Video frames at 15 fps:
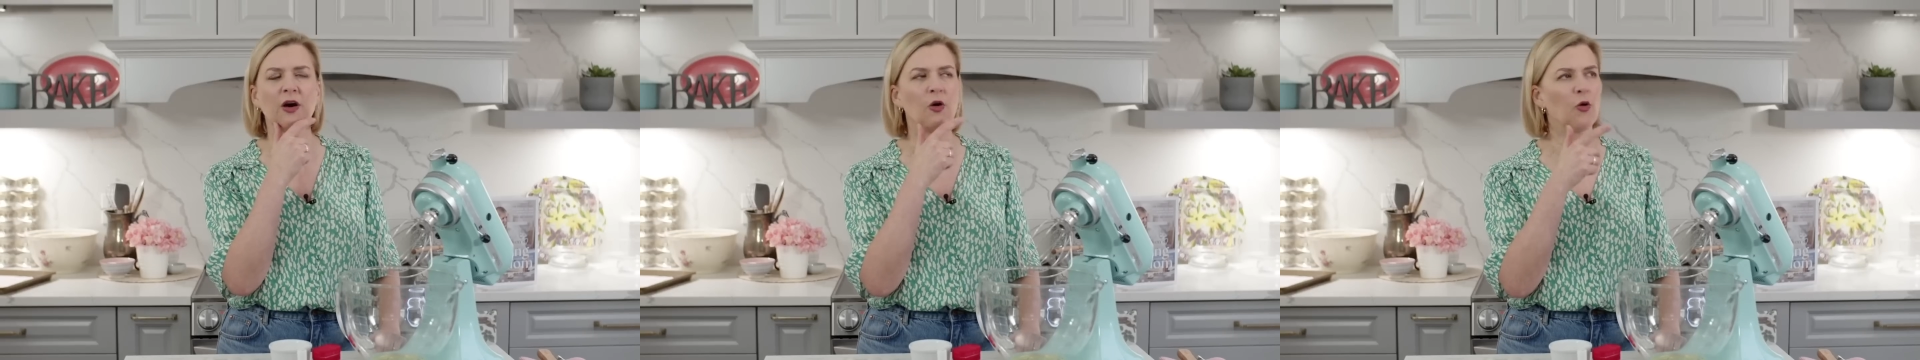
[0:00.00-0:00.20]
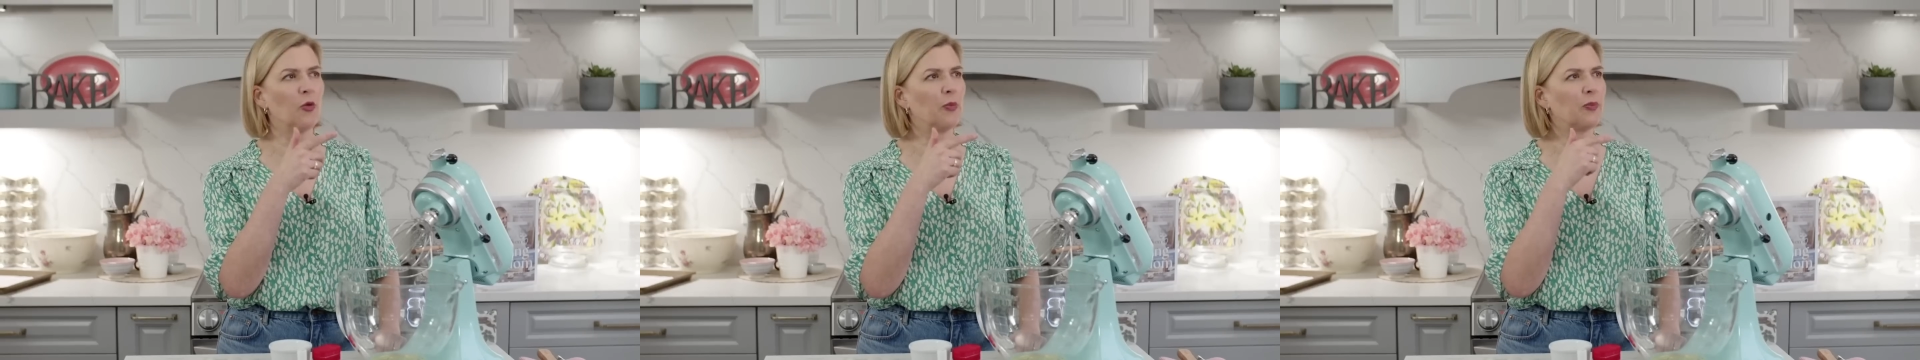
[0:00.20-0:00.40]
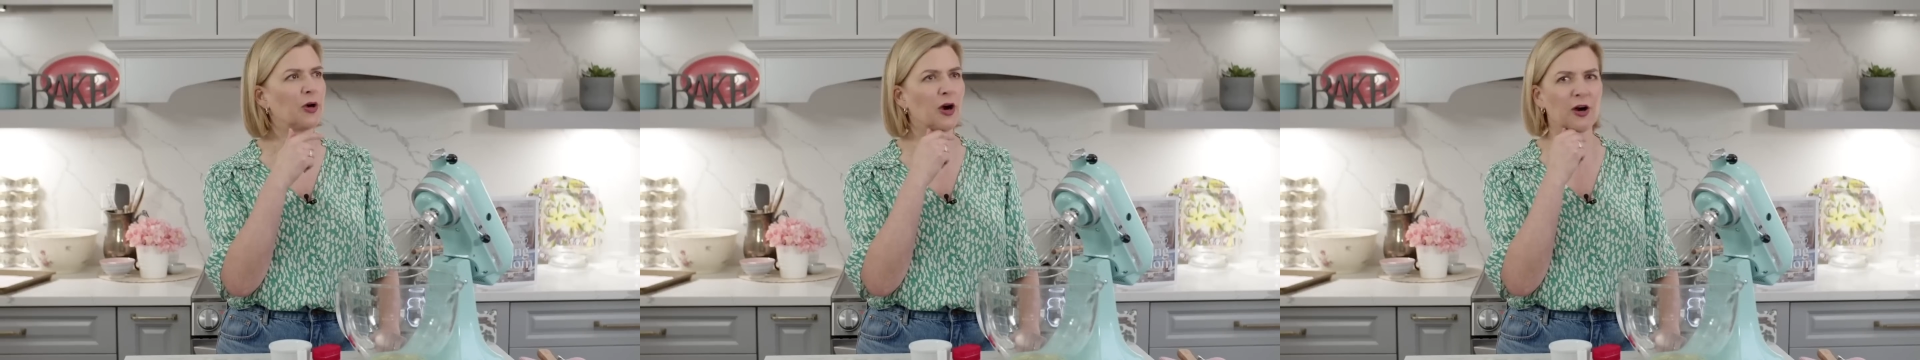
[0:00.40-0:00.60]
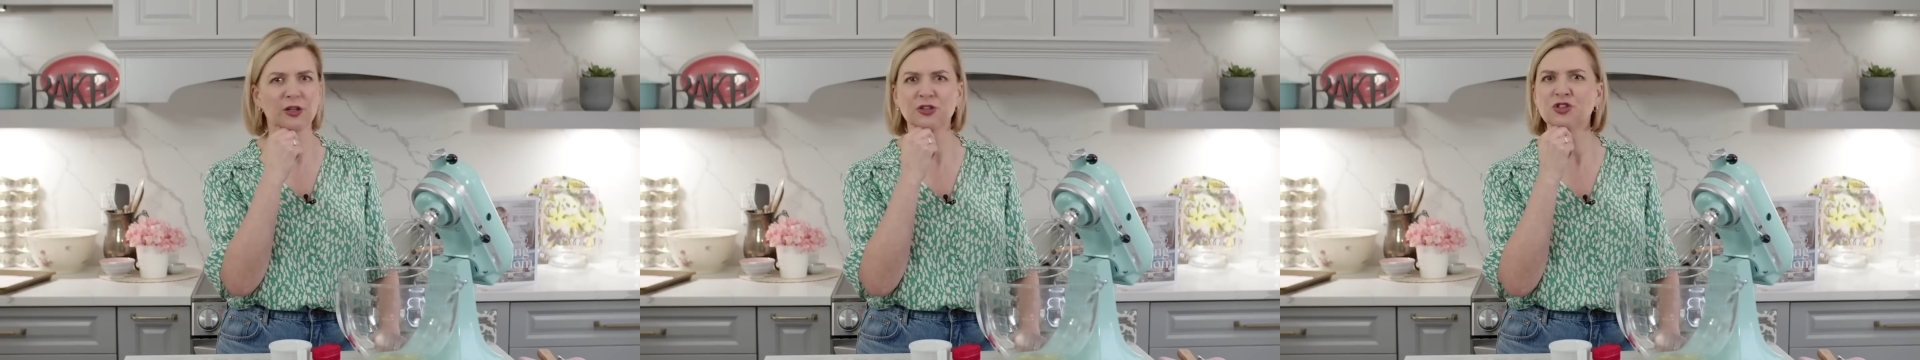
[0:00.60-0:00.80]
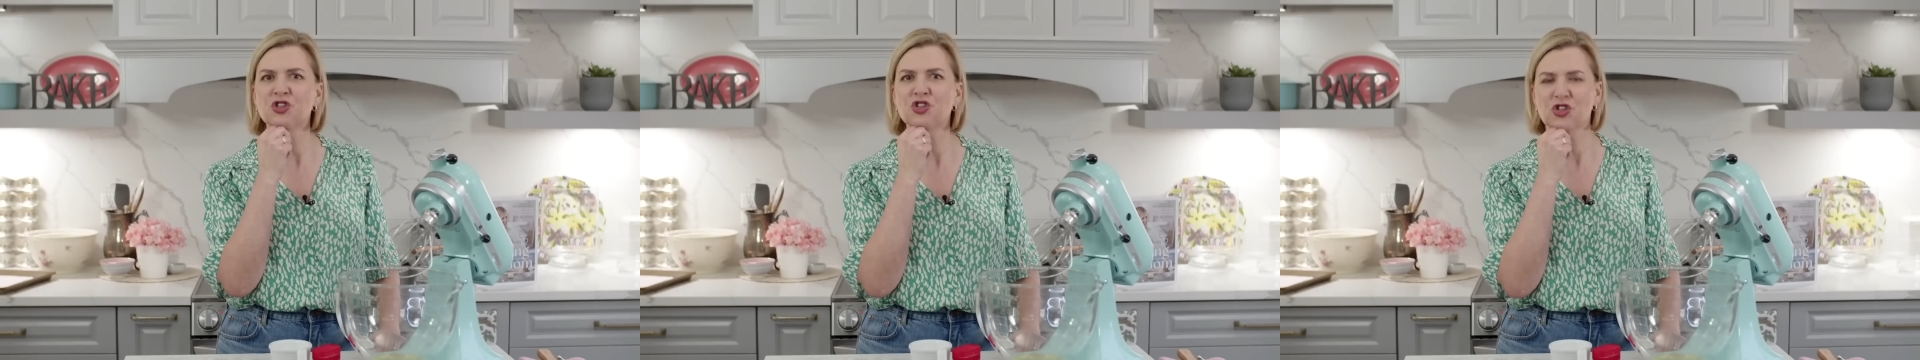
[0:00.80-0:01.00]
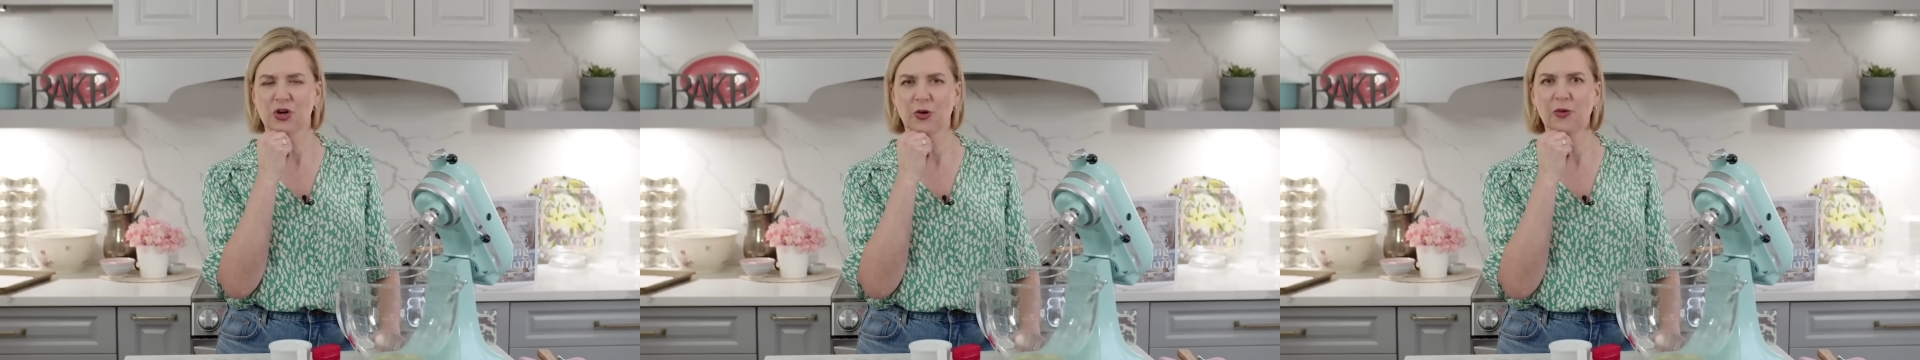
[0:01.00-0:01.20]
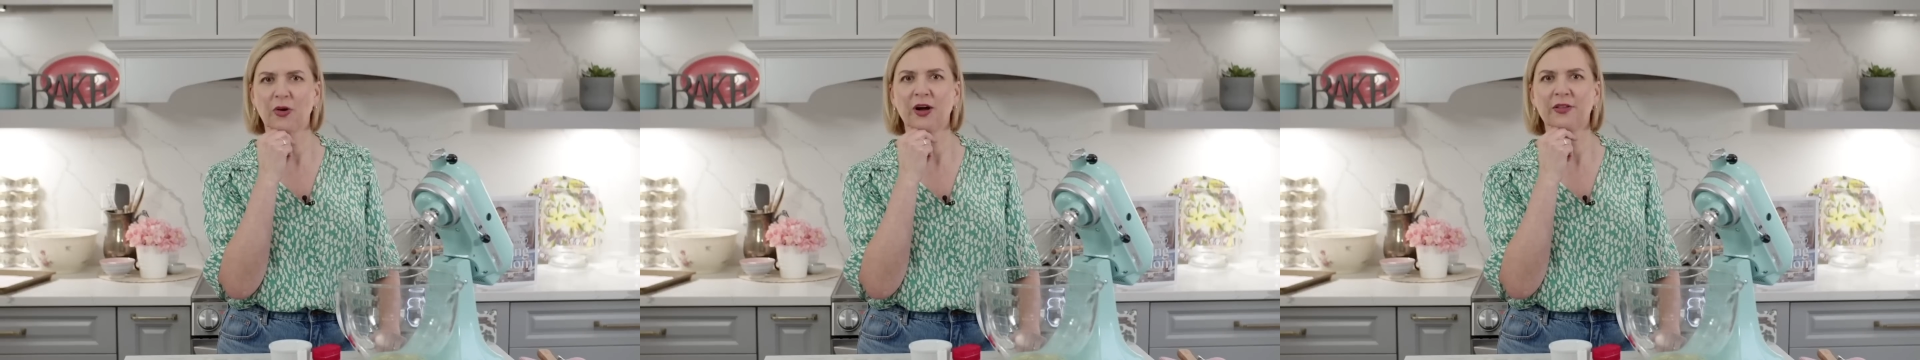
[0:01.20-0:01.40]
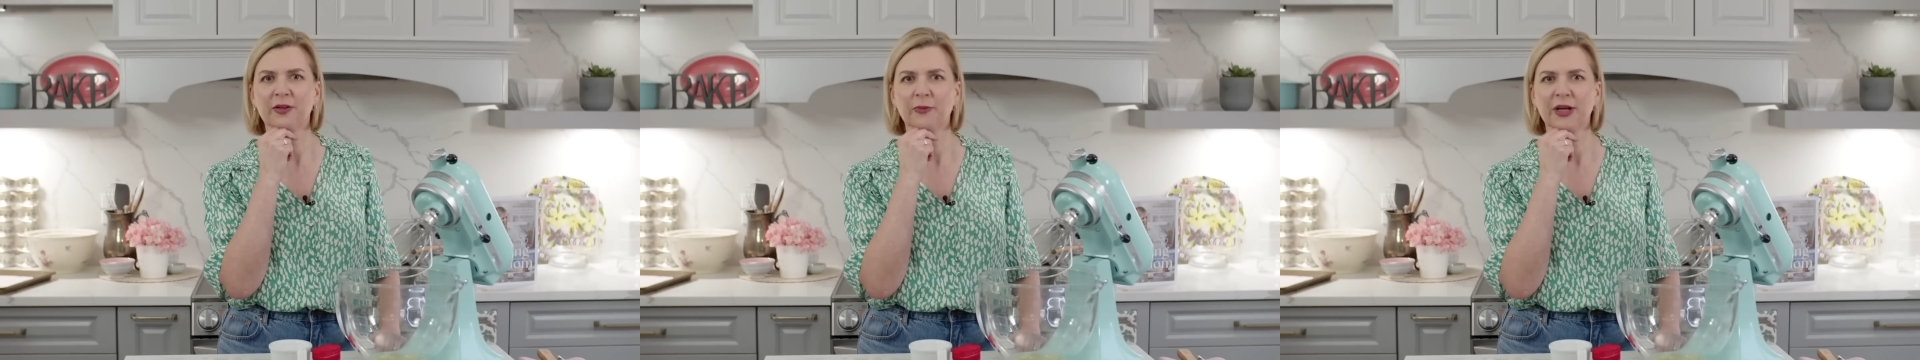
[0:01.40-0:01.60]
Home Garden Show
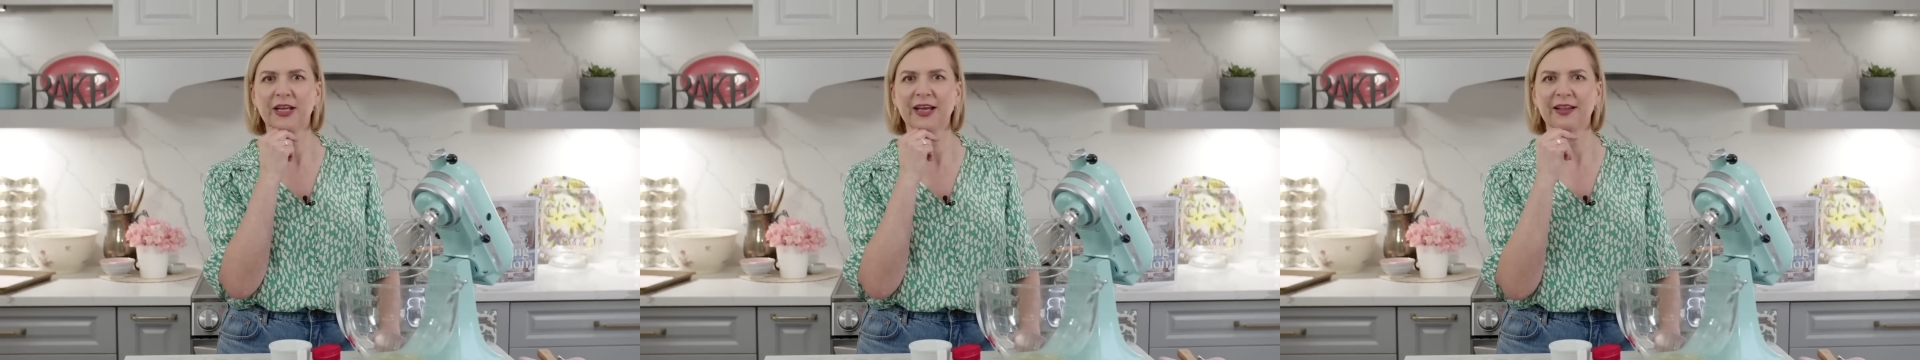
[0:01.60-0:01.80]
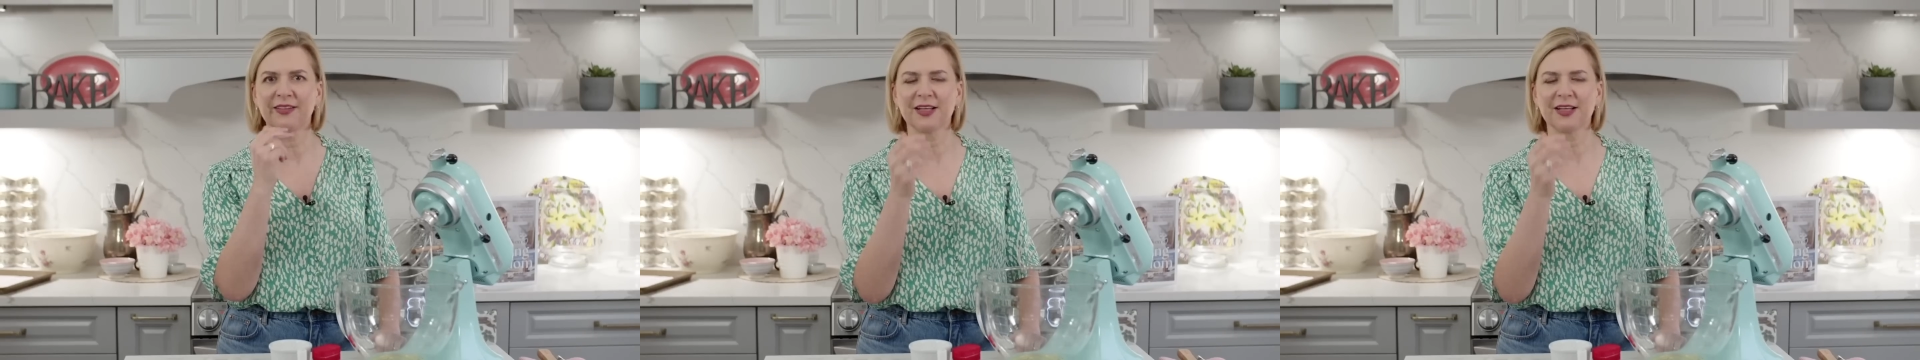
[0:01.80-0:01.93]
on the weekend.